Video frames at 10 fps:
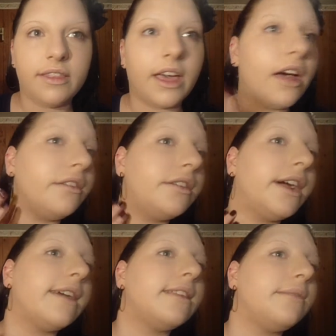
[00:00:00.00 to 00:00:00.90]
The color,
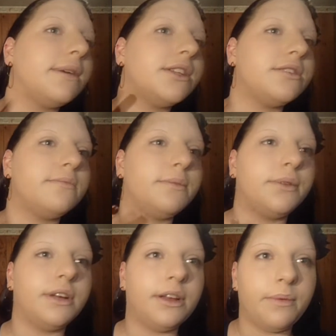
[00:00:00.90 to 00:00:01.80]
I think, matches me
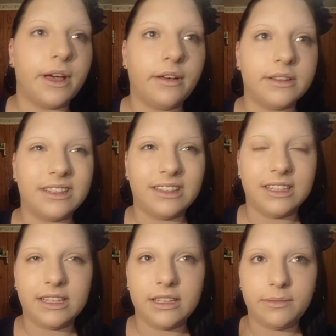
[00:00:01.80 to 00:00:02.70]
pretty well. It's a
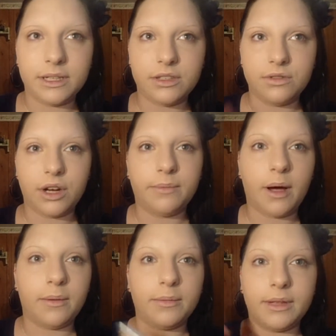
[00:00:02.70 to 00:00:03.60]
little bit too dark
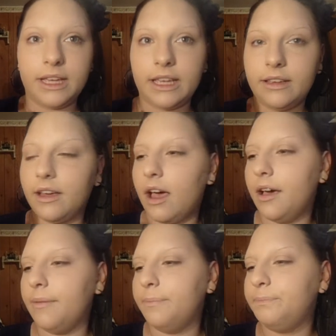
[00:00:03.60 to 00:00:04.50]
probably, but
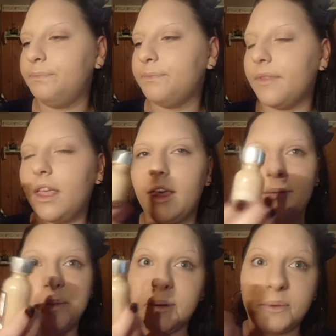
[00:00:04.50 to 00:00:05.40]
I'm
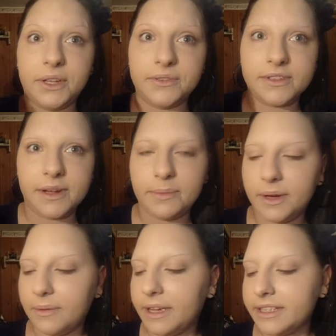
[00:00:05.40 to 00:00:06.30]
going to use it up
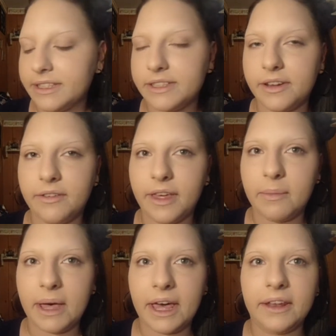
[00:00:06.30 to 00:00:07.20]
anyway because it's not
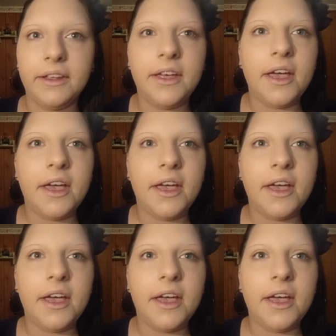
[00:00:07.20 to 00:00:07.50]
that bad.